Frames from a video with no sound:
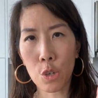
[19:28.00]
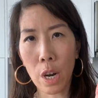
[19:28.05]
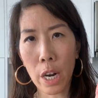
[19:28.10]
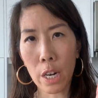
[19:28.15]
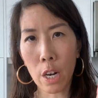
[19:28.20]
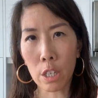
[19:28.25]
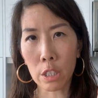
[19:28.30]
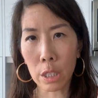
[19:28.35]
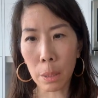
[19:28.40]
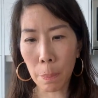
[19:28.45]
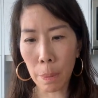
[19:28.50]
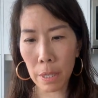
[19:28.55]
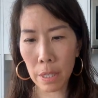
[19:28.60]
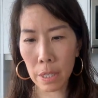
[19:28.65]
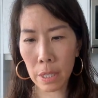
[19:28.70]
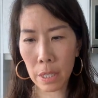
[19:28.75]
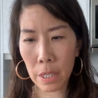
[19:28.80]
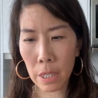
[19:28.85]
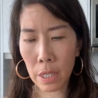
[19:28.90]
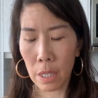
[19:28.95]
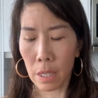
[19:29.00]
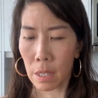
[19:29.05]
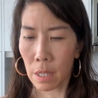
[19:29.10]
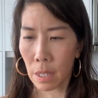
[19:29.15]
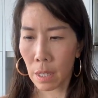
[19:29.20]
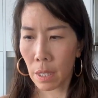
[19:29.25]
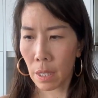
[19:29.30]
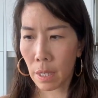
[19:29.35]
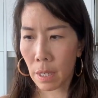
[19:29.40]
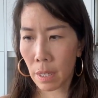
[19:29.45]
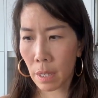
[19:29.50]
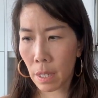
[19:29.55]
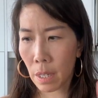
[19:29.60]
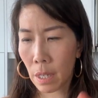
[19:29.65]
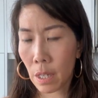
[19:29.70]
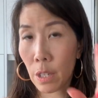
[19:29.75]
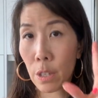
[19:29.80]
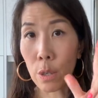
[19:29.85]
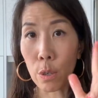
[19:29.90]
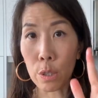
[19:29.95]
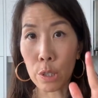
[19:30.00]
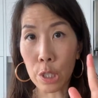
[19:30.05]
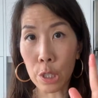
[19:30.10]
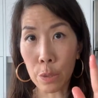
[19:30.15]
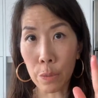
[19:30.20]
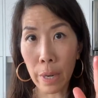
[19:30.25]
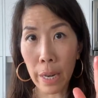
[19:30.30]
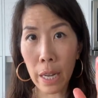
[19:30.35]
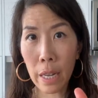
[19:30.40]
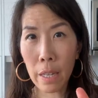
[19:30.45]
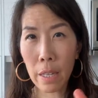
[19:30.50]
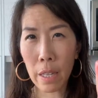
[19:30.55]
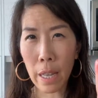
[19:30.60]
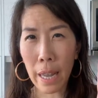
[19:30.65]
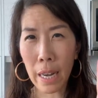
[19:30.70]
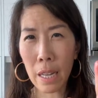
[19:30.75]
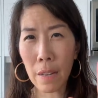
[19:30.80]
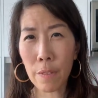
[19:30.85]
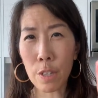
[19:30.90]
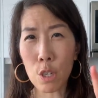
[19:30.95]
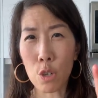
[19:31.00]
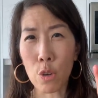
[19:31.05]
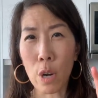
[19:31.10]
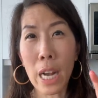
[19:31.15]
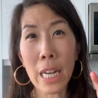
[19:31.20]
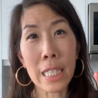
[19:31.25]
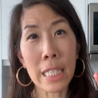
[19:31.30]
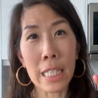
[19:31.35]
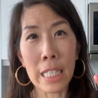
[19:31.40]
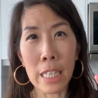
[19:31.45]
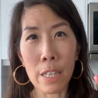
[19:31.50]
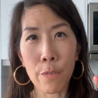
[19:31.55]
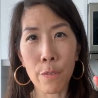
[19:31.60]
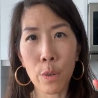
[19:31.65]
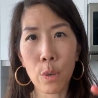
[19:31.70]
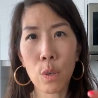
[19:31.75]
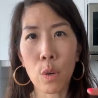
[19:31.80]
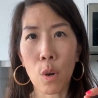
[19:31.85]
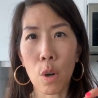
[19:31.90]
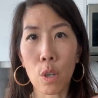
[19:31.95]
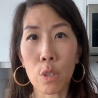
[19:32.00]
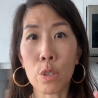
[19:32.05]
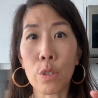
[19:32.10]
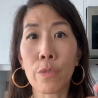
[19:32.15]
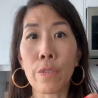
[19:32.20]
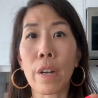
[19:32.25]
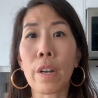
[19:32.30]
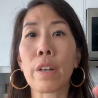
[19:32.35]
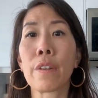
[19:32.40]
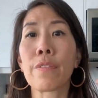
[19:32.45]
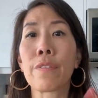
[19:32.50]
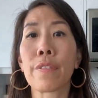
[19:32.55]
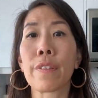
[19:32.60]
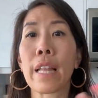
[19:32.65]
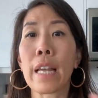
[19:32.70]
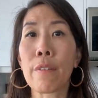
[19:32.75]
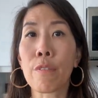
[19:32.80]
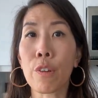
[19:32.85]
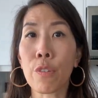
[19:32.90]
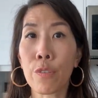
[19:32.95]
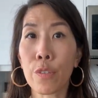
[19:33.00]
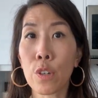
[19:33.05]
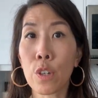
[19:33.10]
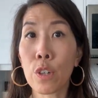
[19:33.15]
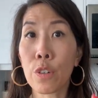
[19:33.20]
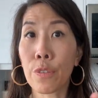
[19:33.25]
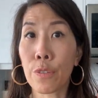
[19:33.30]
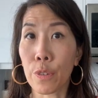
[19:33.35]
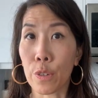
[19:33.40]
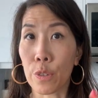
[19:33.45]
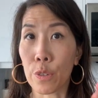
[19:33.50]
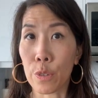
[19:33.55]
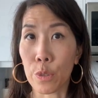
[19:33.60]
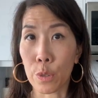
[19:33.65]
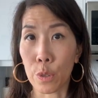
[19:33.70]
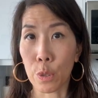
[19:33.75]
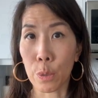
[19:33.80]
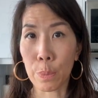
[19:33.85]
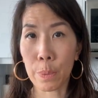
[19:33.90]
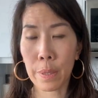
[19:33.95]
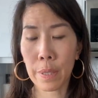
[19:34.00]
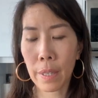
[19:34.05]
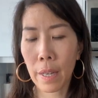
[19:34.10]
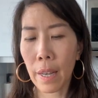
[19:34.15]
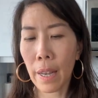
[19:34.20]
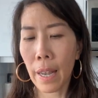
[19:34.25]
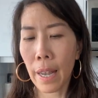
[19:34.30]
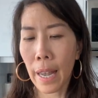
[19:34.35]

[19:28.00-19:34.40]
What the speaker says: dried octopus, those three, any of the dried seafood are also very flavorful for soups.